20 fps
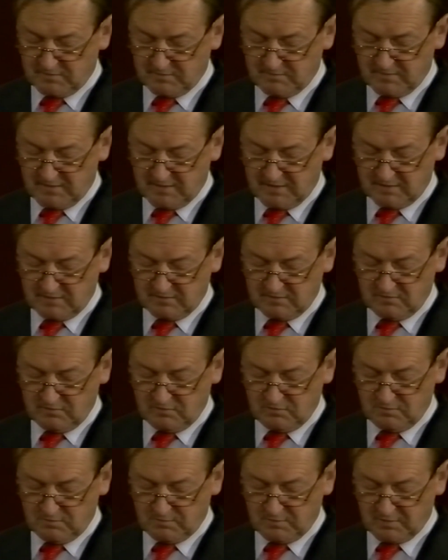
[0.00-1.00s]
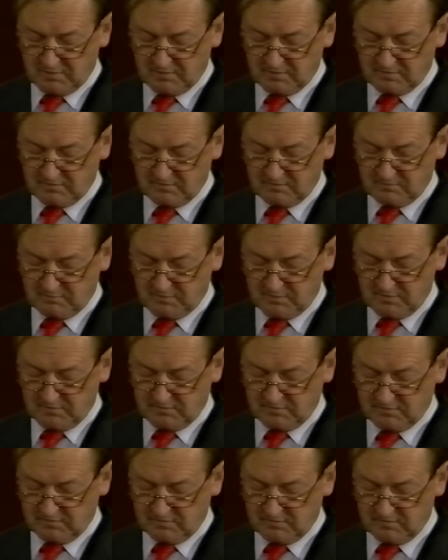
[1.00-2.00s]
and marketed new products and
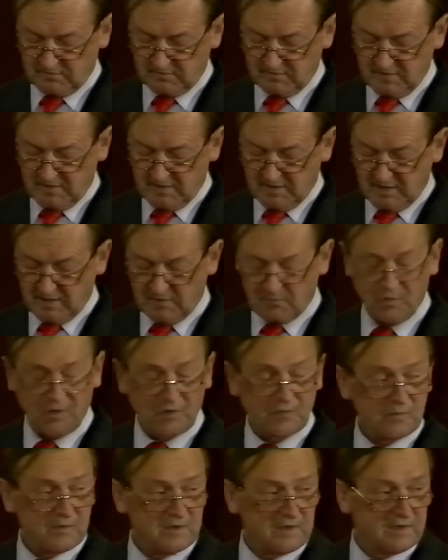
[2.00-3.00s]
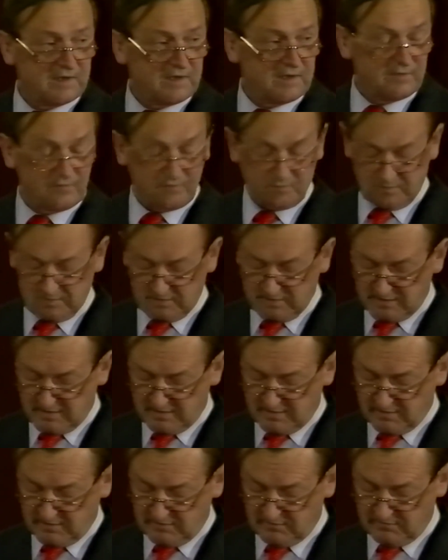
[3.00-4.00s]
processes are what we need to
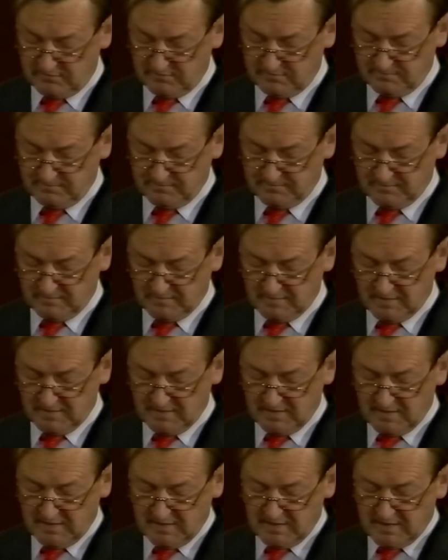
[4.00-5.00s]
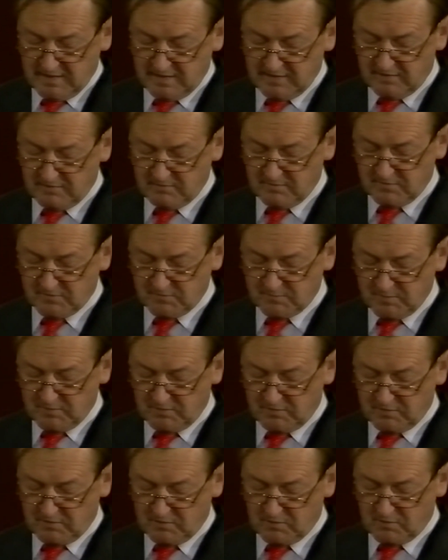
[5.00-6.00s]
encourage. And it must be
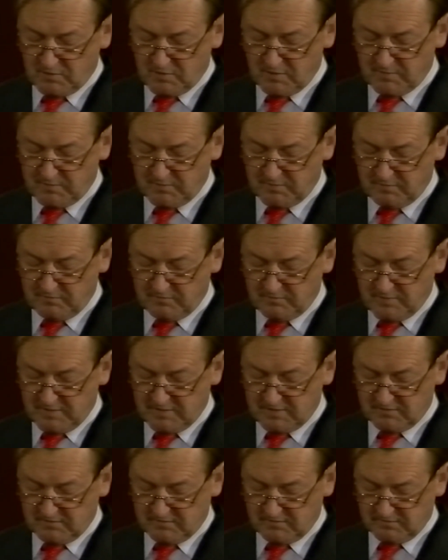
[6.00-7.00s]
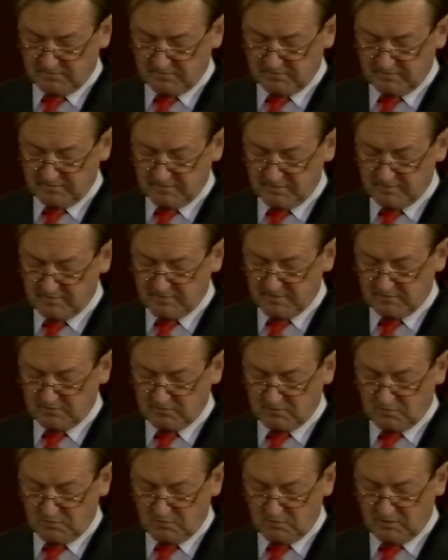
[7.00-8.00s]
on a cooperative basis amongst
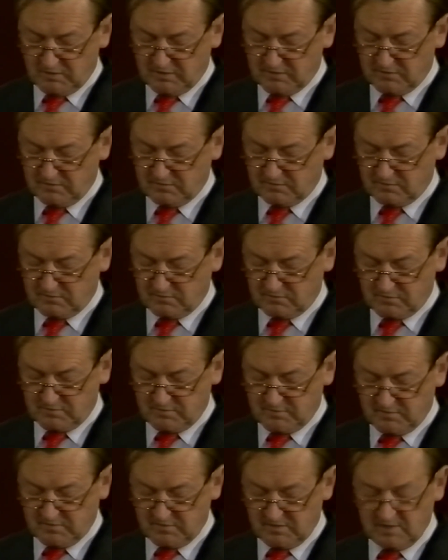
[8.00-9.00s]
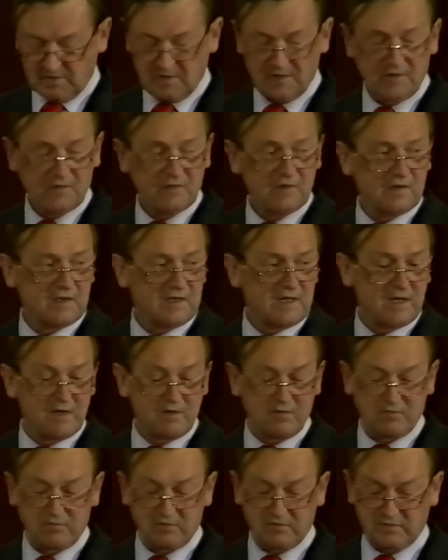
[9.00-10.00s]
all those contributing to the
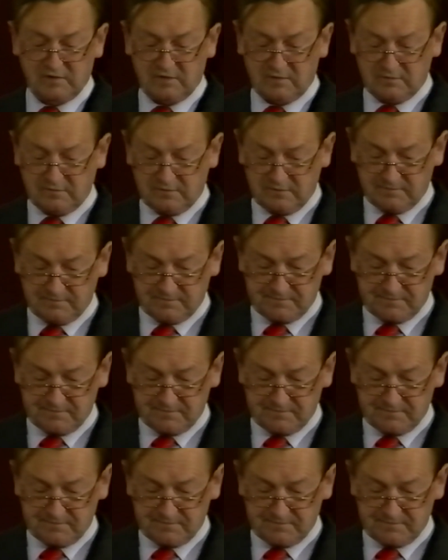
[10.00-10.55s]
end result.